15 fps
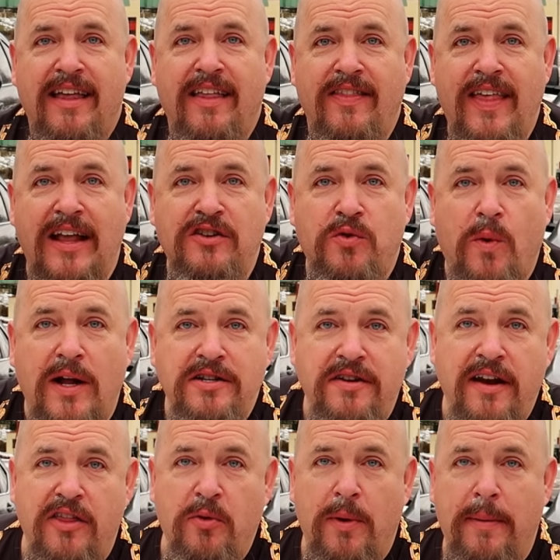Thanks for watching
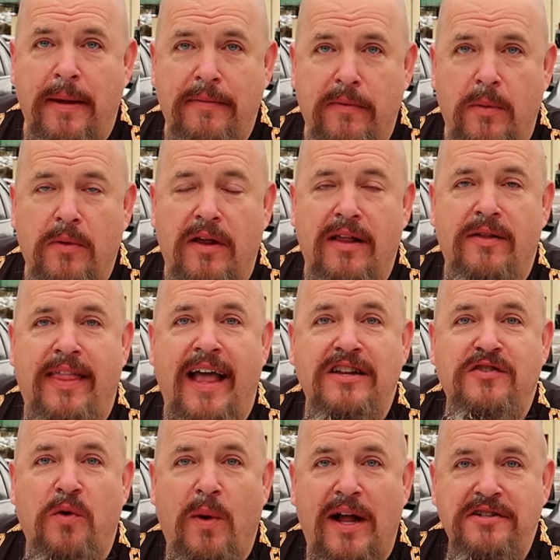another one of my, thanks
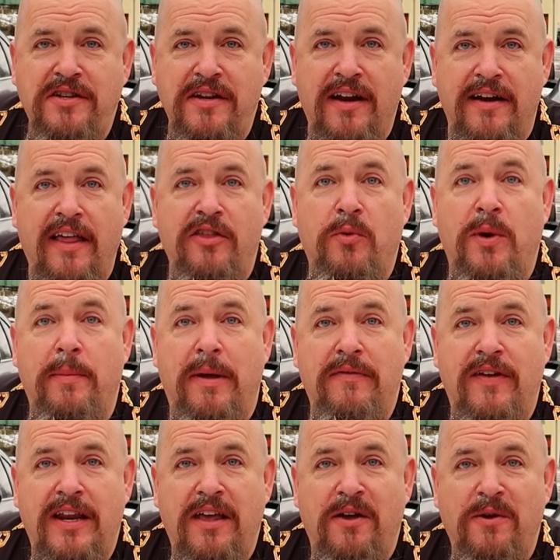for watching another one of my
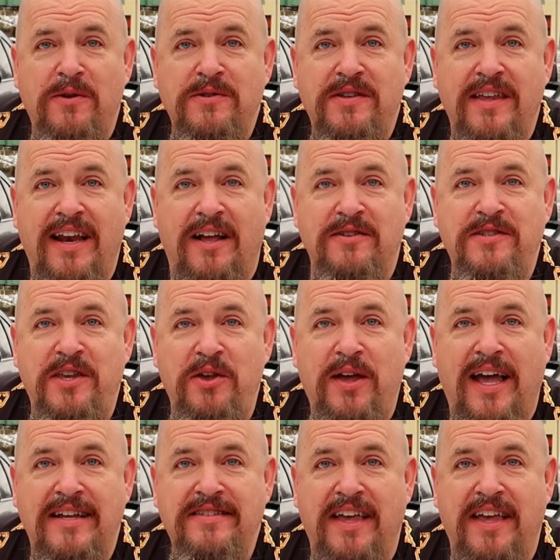videos and I'll see you guys